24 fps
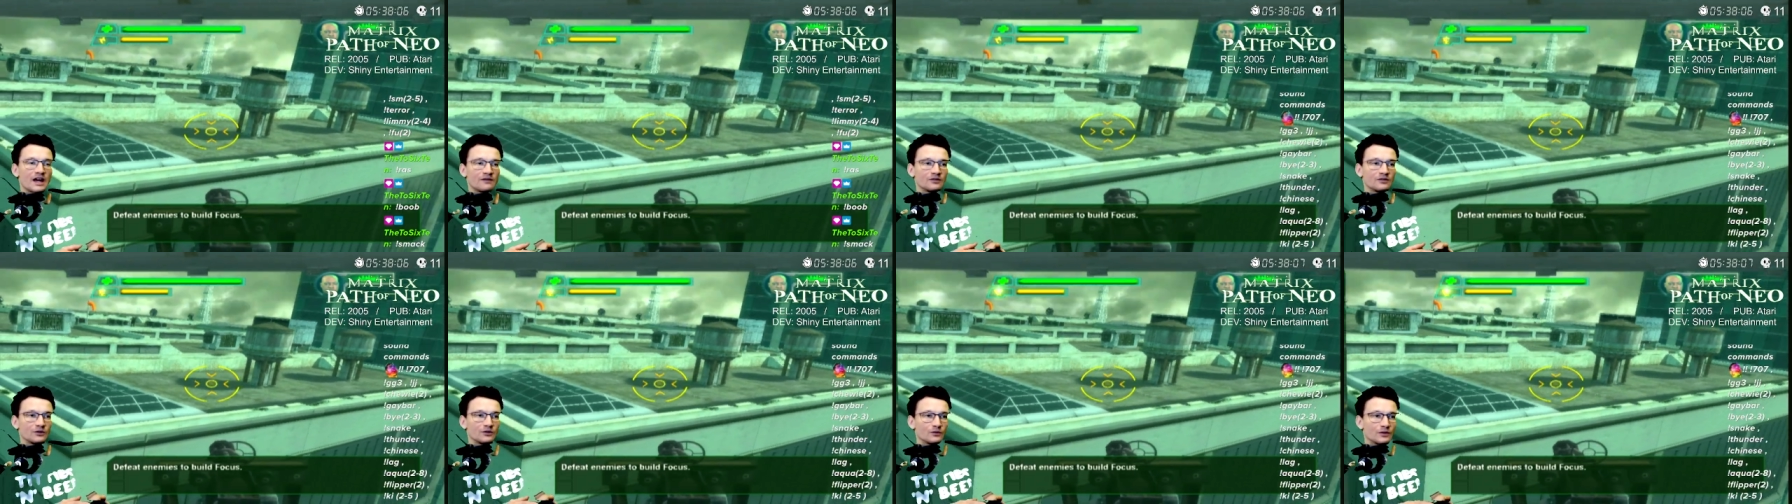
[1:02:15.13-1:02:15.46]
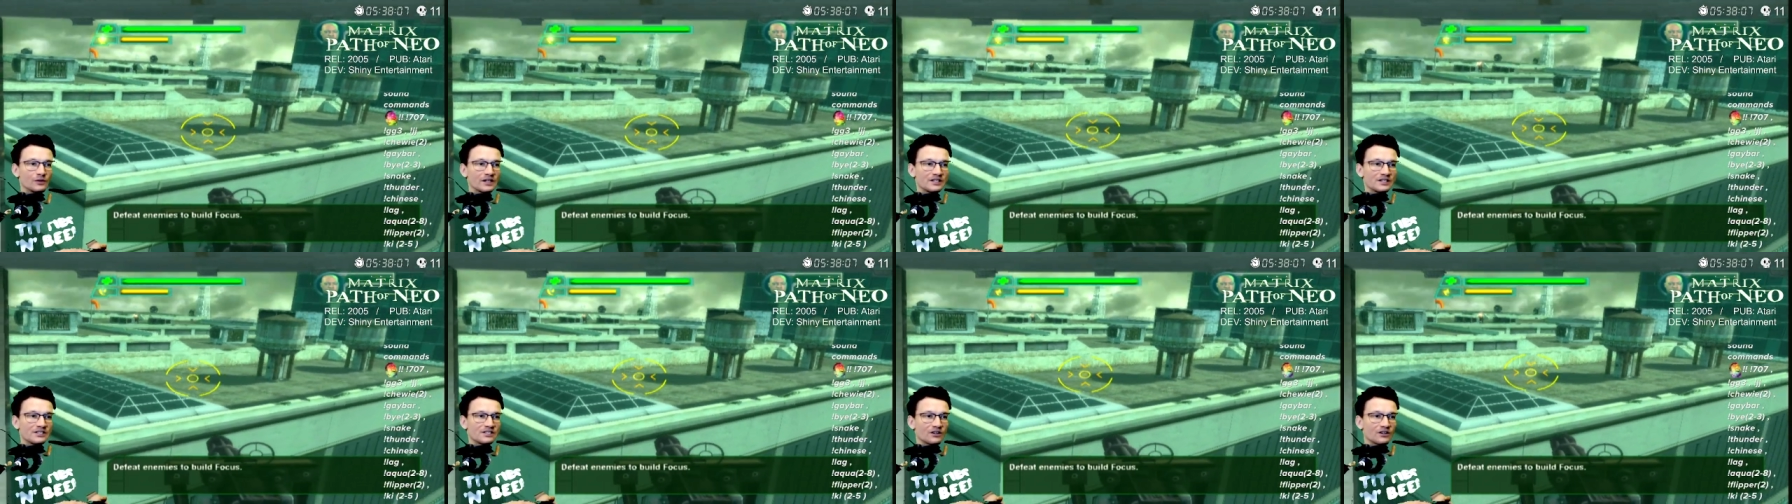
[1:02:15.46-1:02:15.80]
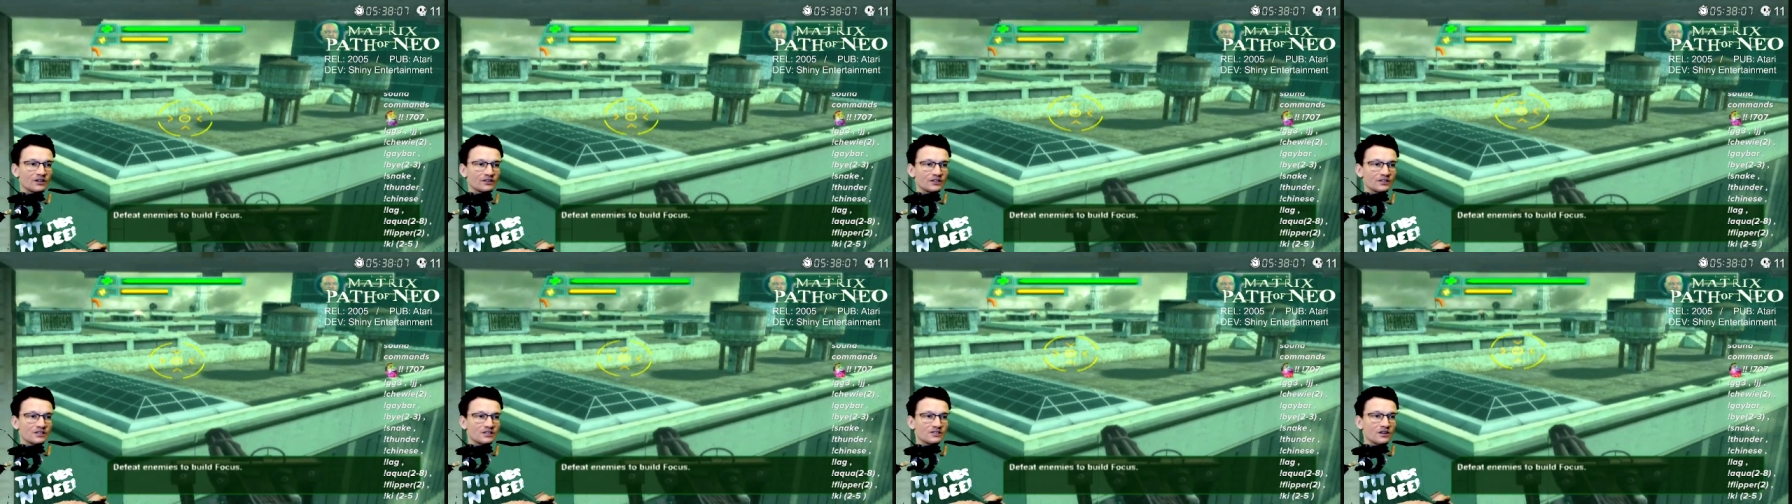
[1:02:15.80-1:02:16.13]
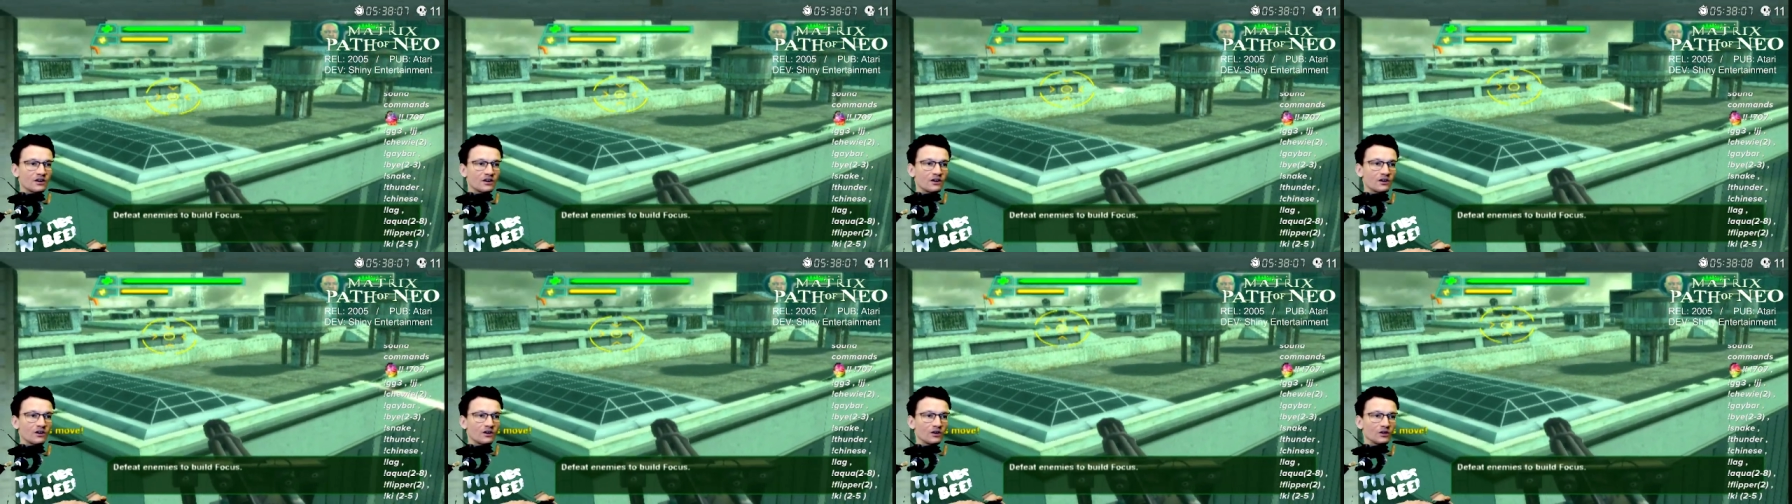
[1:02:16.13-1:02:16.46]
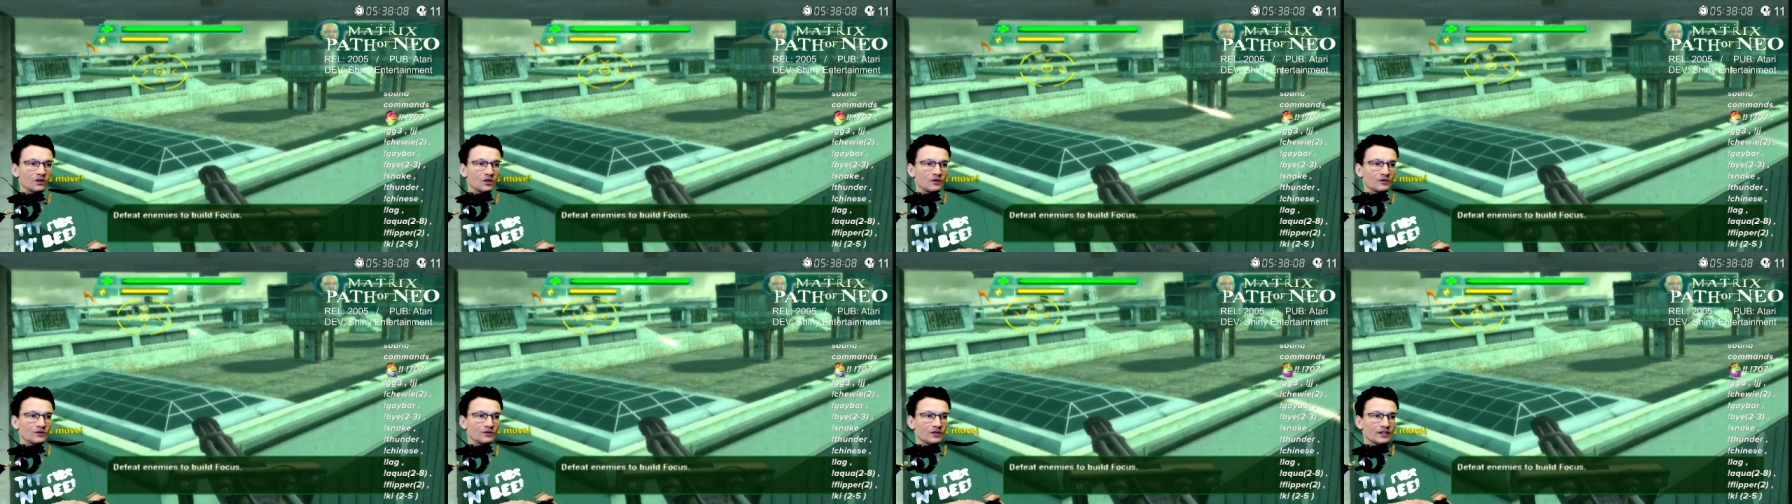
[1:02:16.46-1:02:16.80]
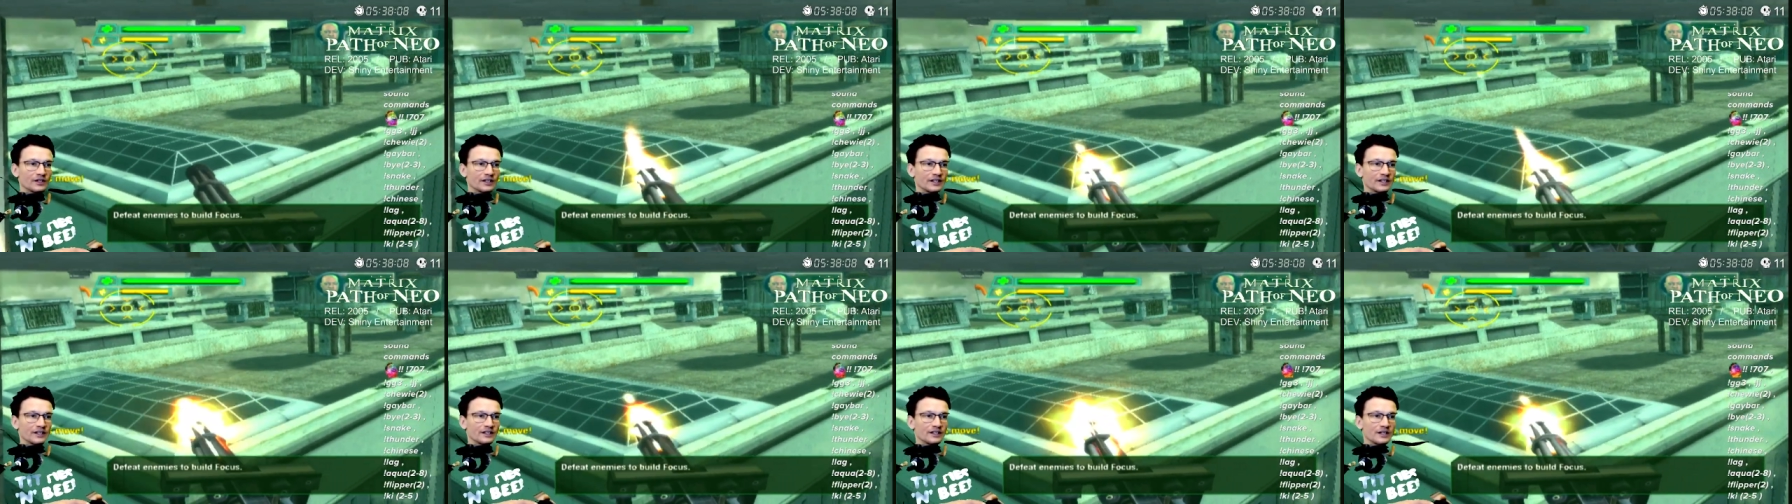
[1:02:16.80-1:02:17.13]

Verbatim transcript: to restart this all over again.